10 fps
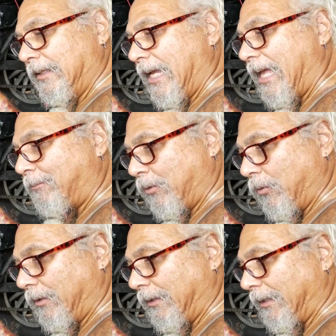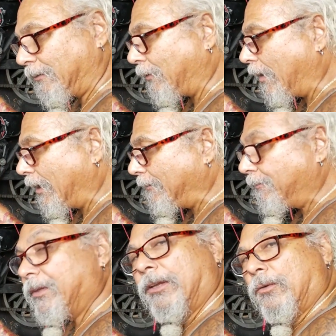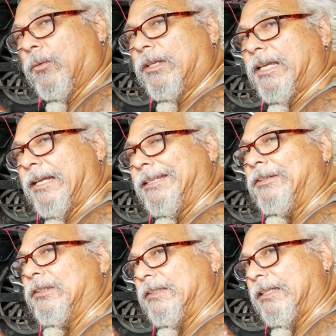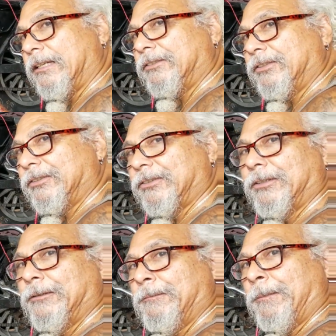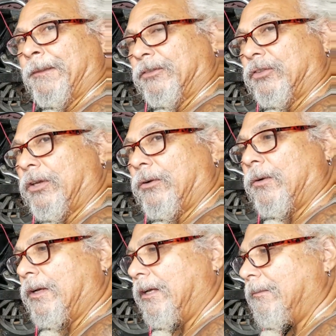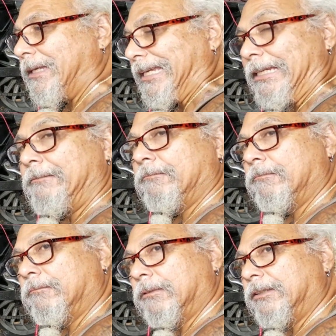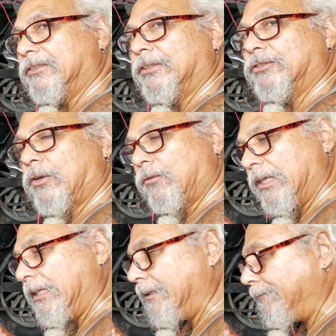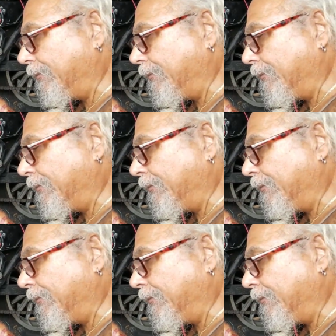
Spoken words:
You're happy with it, that's fine. We're down here in Texas, so heat, these things overheat.